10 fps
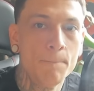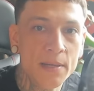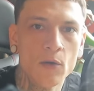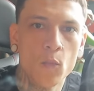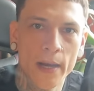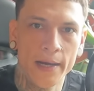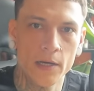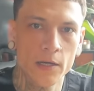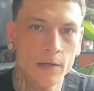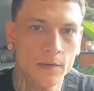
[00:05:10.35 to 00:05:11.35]
Be
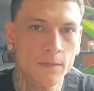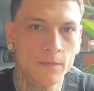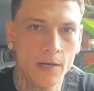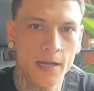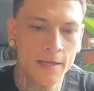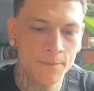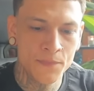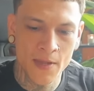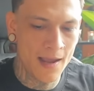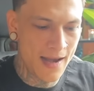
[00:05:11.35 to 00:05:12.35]
aware, right?
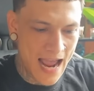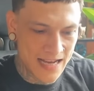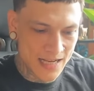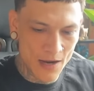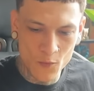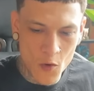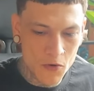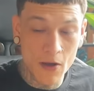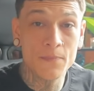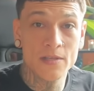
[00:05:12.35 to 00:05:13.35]
And as I
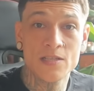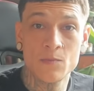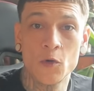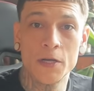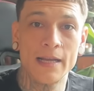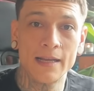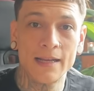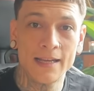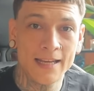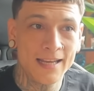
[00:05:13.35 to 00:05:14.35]
woke up this morning,